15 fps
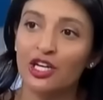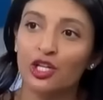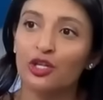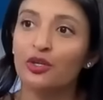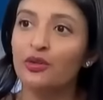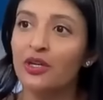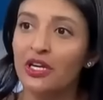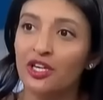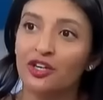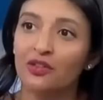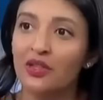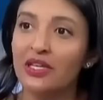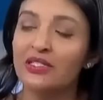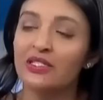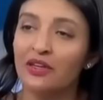include in your
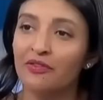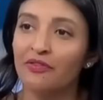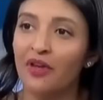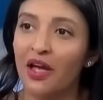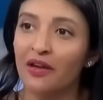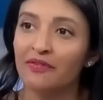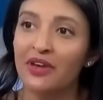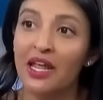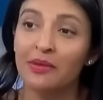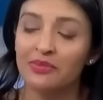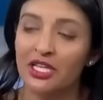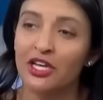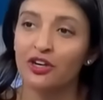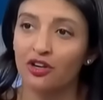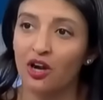list of names
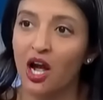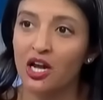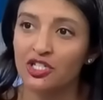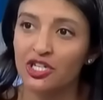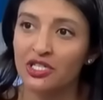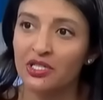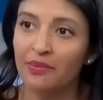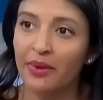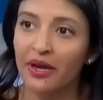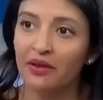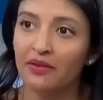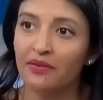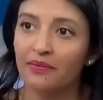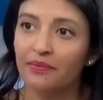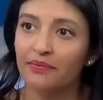that you're cautious about?